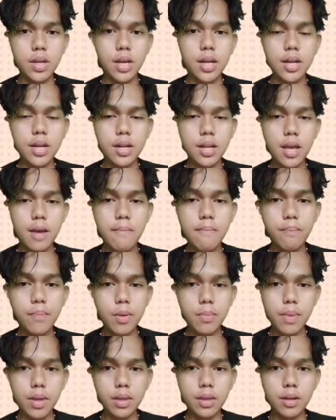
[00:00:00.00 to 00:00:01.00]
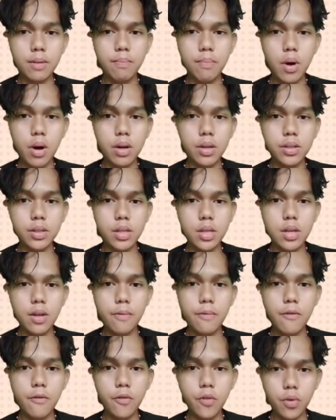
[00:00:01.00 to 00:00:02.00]
and an implemented policy
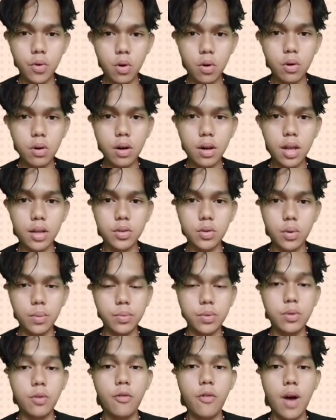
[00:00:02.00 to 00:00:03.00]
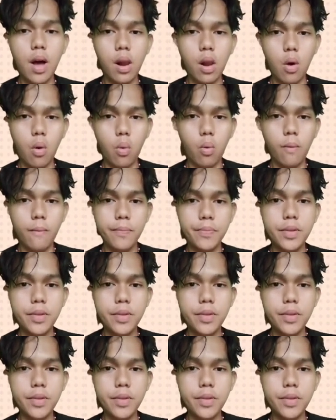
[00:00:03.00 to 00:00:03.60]
for all classrooms to follow.